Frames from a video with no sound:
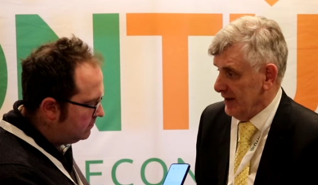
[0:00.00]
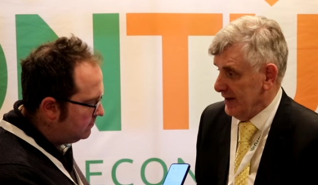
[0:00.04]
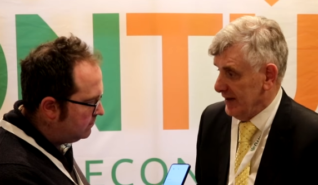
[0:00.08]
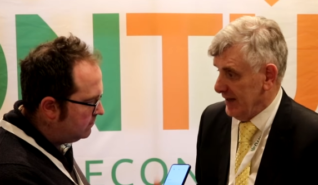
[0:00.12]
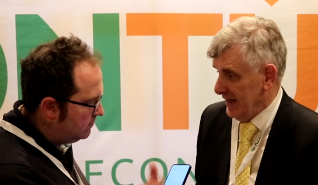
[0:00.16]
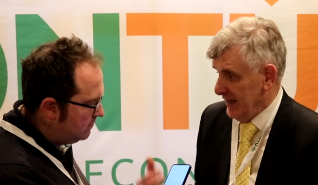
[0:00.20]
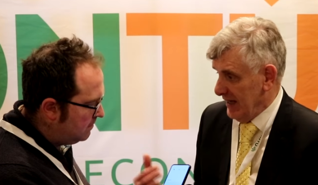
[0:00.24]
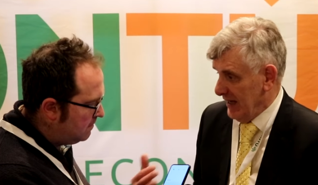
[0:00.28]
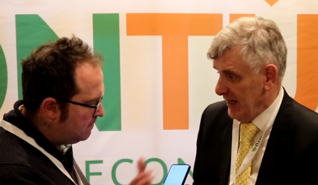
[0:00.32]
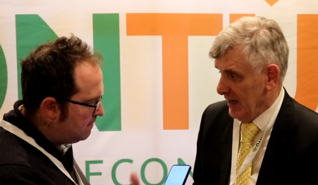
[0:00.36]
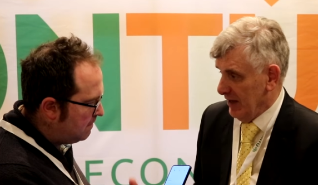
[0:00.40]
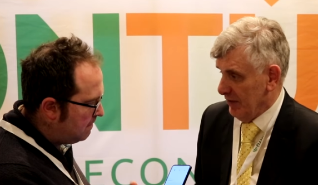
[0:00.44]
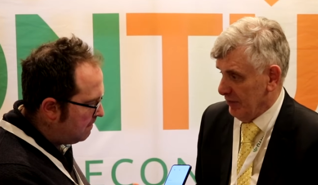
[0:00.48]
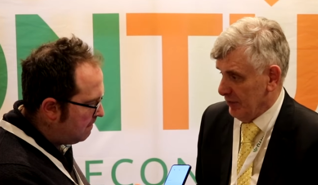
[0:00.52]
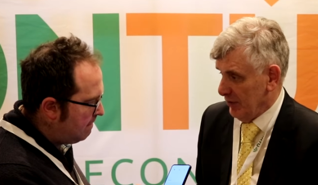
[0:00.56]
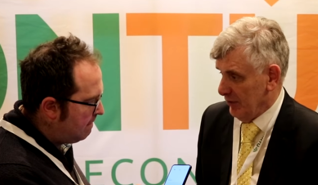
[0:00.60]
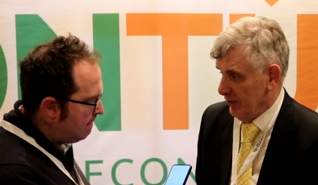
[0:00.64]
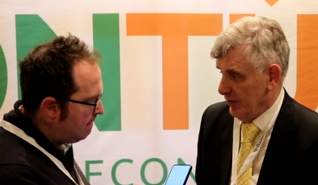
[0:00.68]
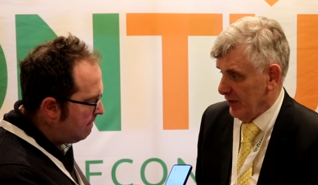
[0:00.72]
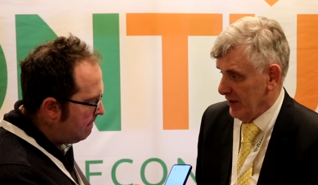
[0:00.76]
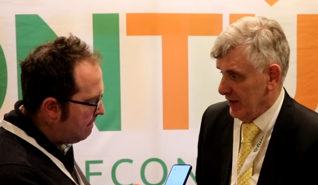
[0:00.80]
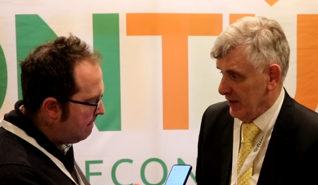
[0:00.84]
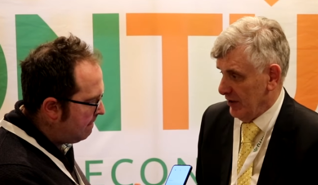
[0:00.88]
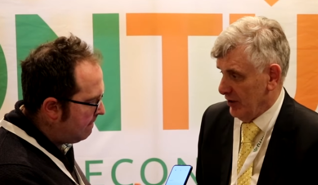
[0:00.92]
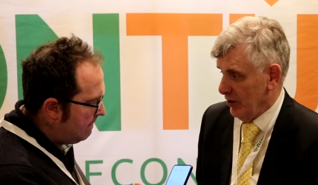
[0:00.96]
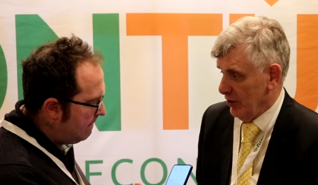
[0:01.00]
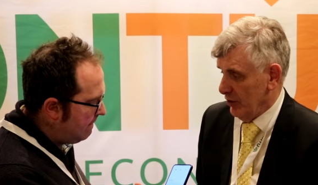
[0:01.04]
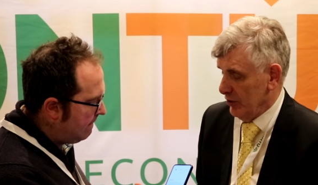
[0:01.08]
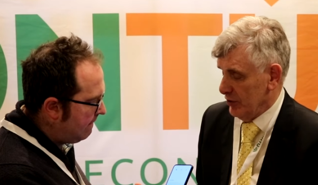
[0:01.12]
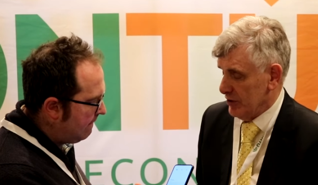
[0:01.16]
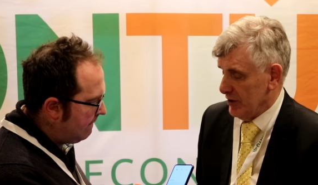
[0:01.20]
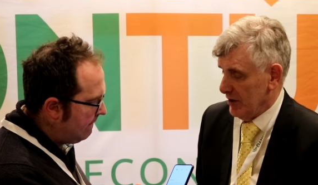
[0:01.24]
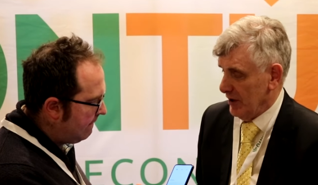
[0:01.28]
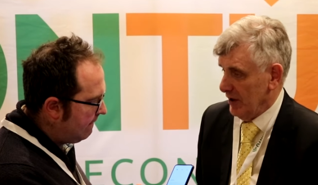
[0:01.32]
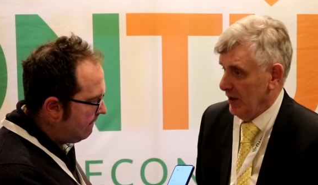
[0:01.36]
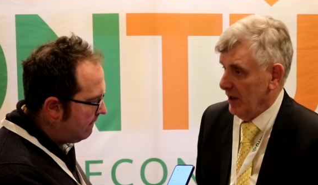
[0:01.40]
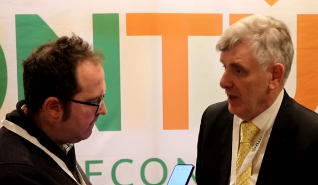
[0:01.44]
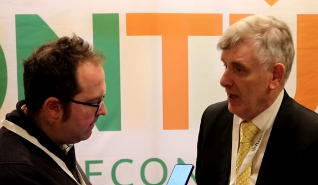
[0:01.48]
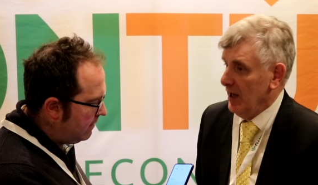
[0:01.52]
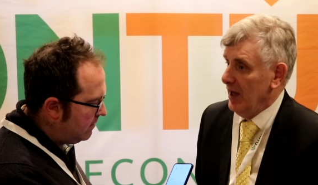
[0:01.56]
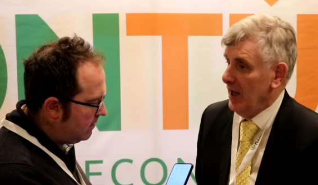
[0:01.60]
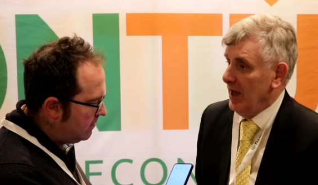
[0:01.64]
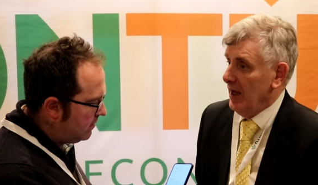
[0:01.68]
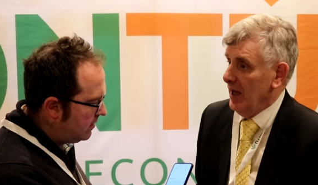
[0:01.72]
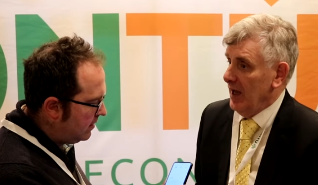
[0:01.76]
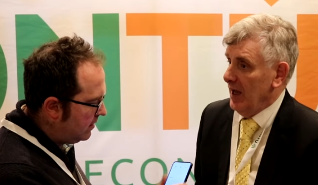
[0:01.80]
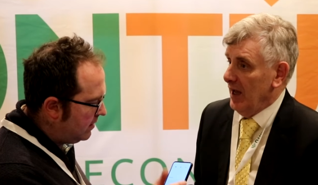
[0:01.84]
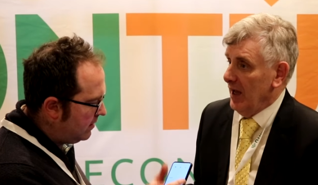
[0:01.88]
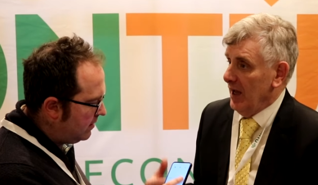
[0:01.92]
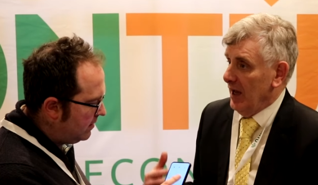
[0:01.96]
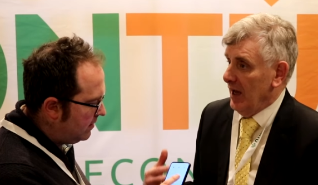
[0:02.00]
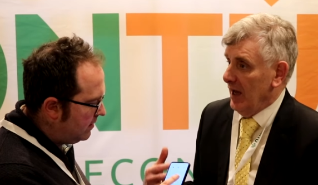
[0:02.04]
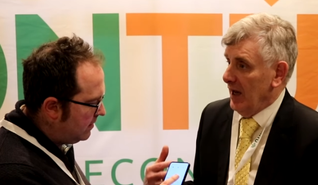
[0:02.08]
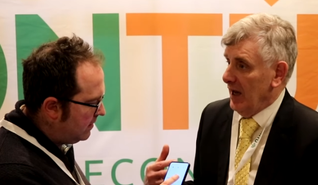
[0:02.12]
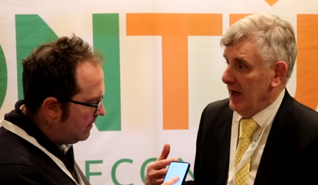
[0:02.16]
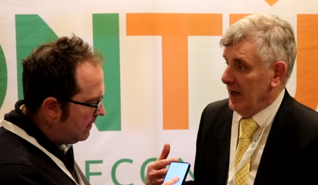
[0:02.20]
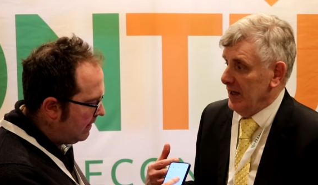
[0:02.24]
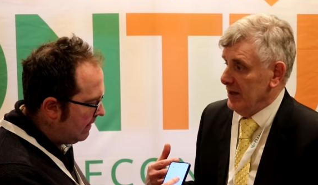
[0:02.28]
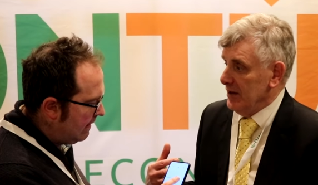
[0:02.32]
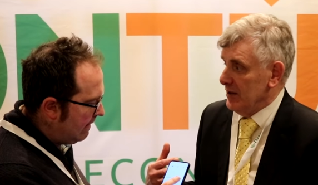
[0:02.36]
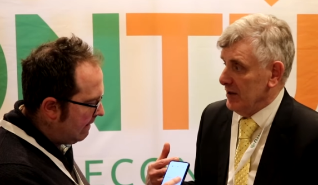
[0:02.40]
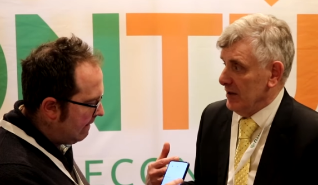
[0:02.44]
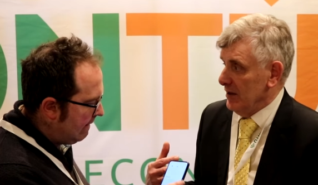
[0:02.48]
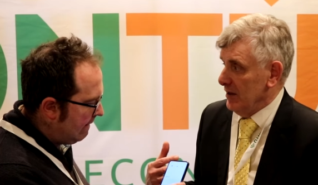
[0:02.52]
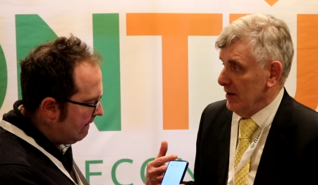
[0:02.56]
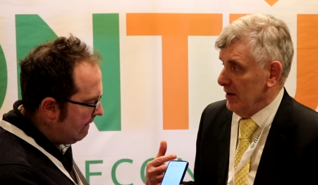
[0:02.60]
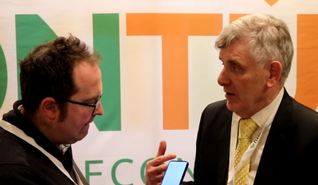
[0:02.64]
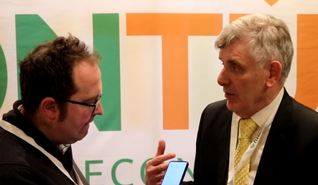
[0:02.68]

Speaker 1: They have to find housing, okay. and